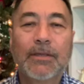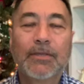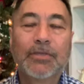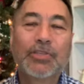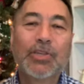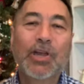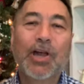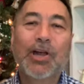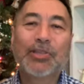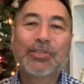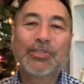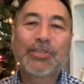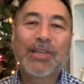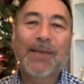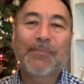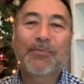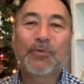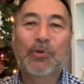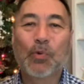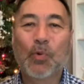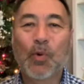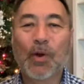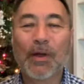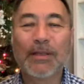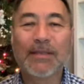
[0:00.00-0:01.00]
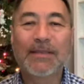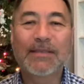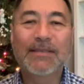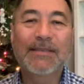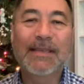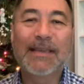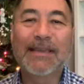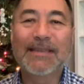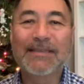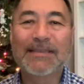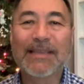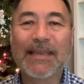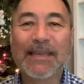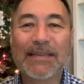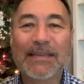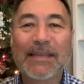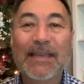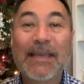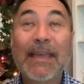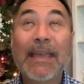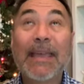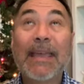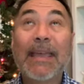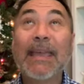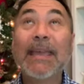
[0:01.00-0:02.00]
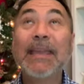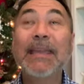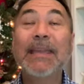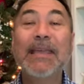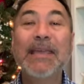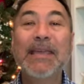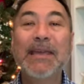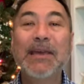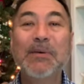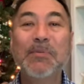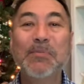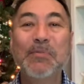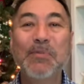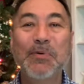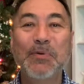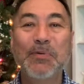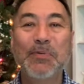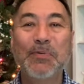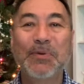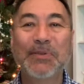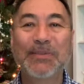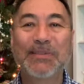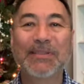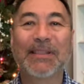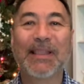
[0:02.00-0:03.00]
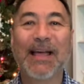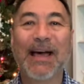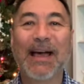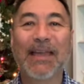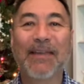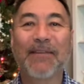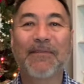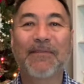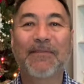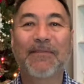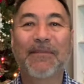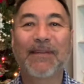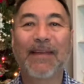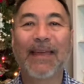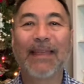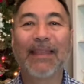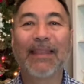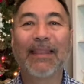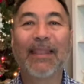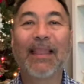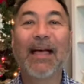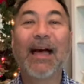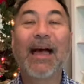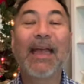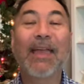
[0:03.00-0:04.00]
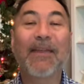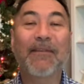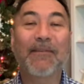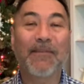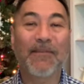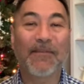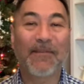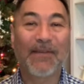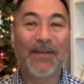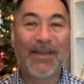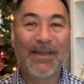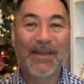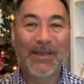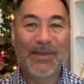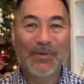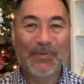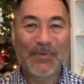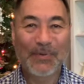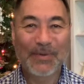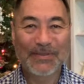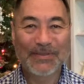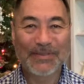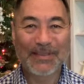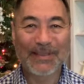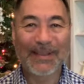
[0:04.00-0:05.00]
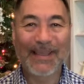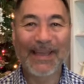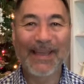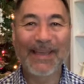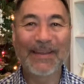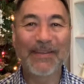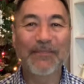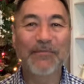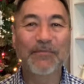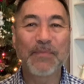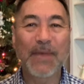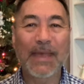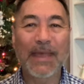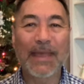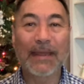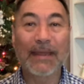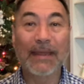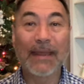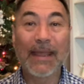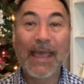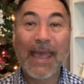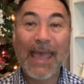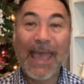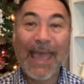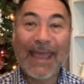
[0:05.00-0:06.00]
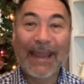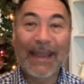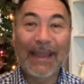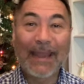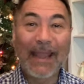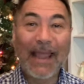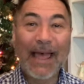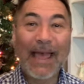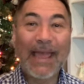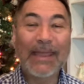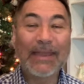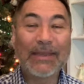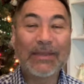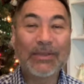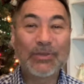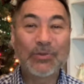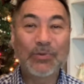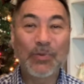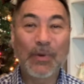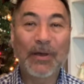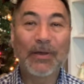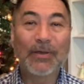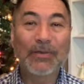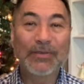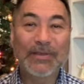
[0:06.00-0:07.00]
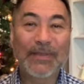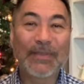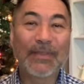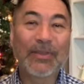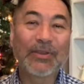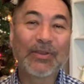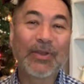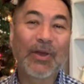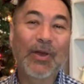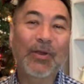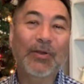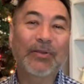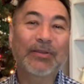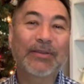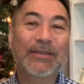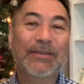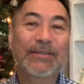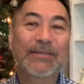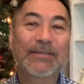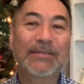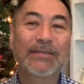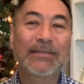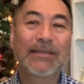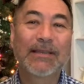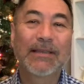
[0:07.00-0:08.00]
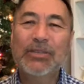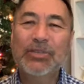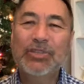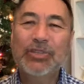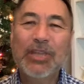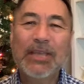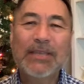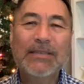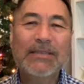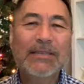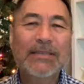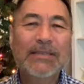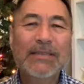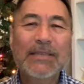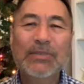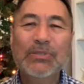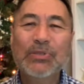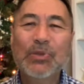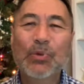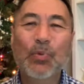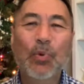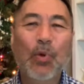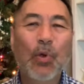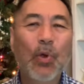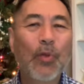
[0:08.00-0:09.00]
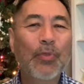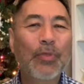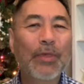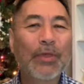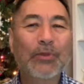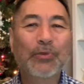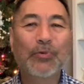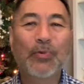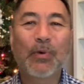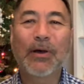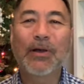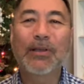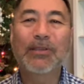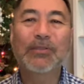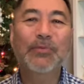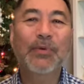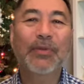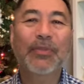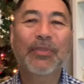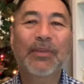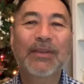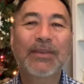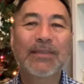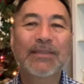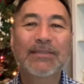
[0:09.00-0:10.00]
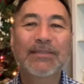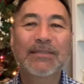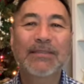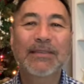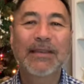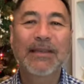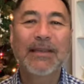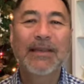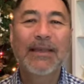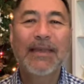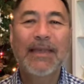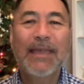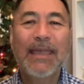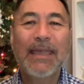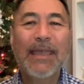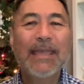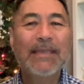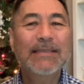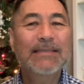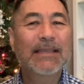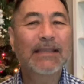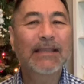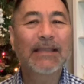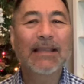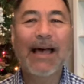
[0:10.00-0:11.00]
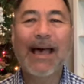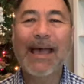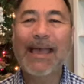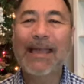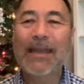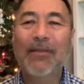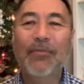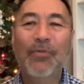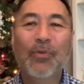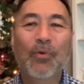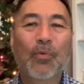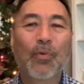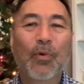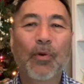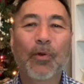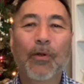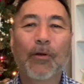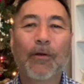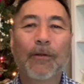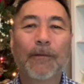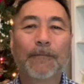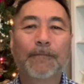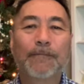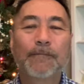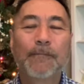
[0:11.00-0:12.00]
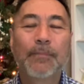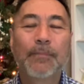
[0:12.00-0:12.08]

John chapter 1 says that in him was life, and life was the light of men, and light dwells in the darkness. Jesus is the word that dwells with us. He is the light of the world.